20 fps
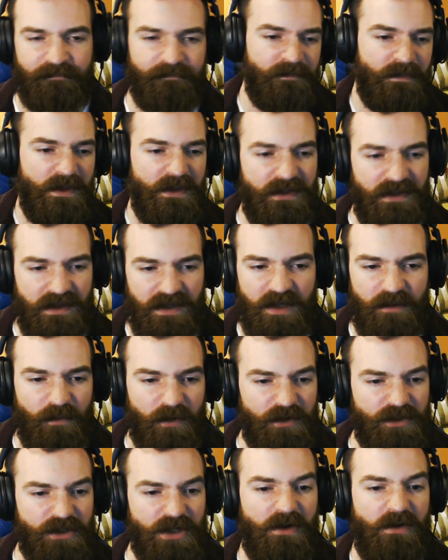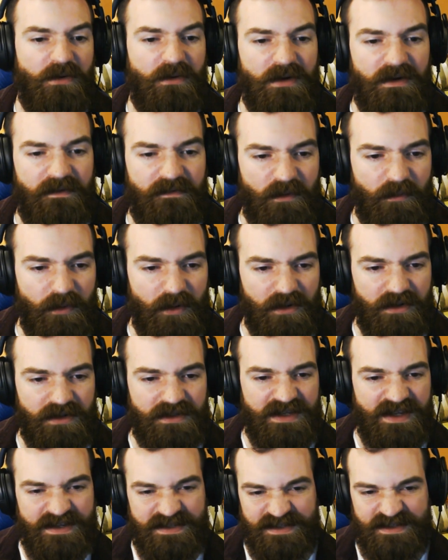theme or tone of the book
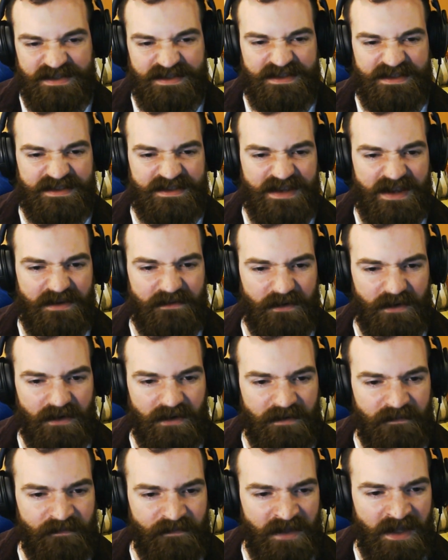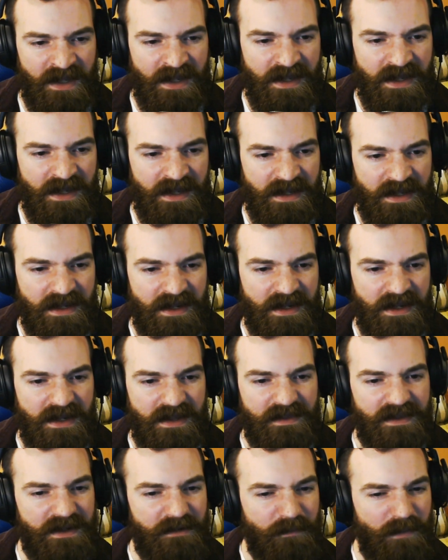doesn't suffer,
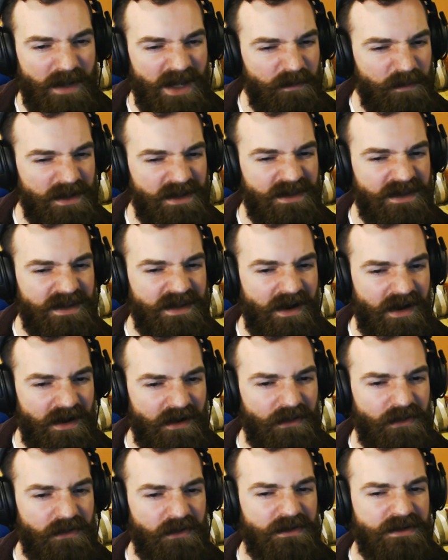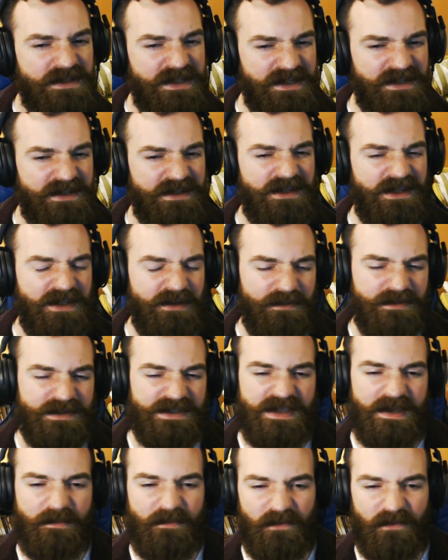then maybe the author didn't use
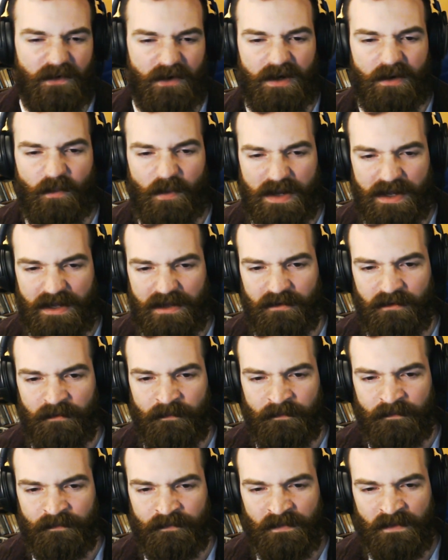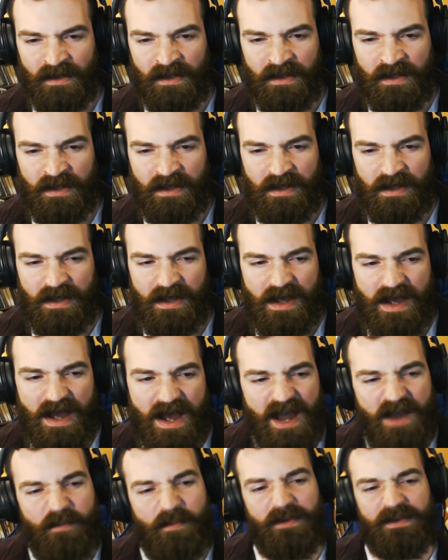them very well.
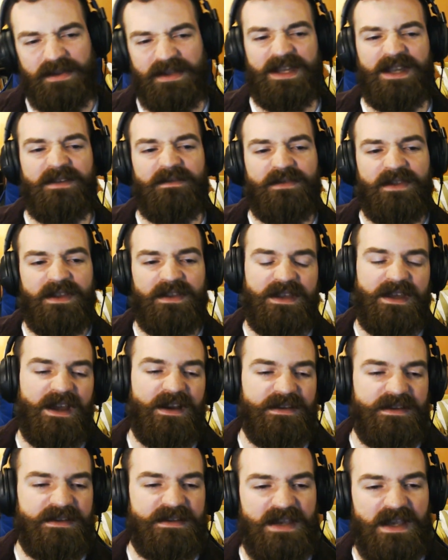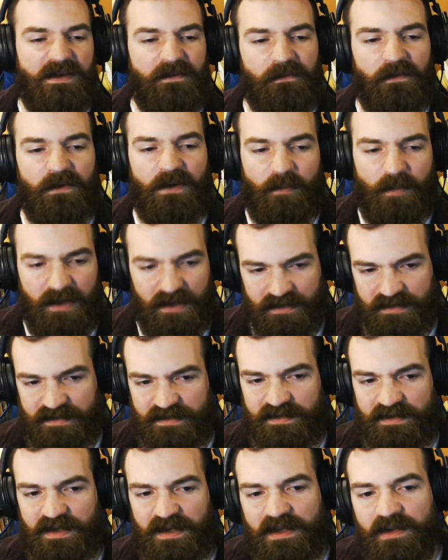I believe that the unsavory
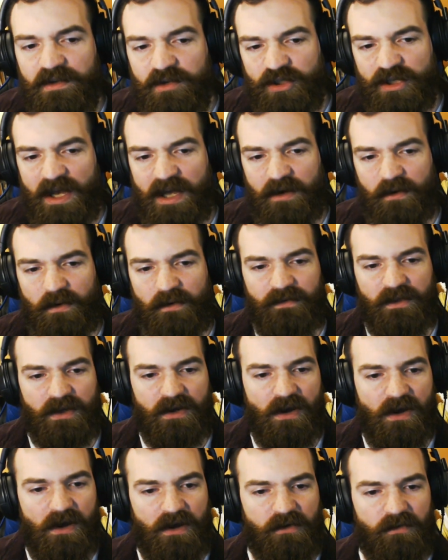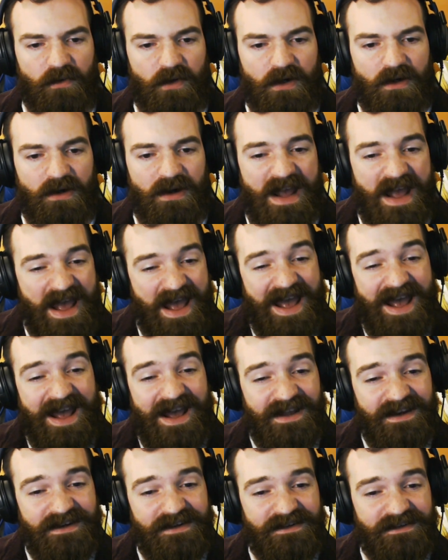bits in Shadow of the Conqueror
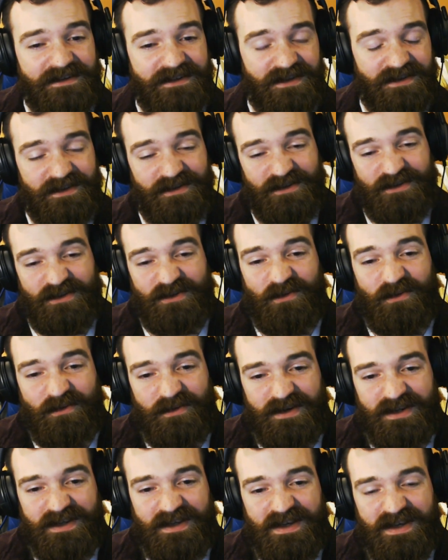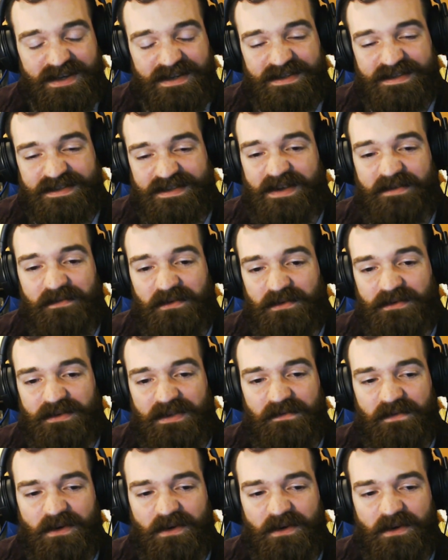add to the story in several different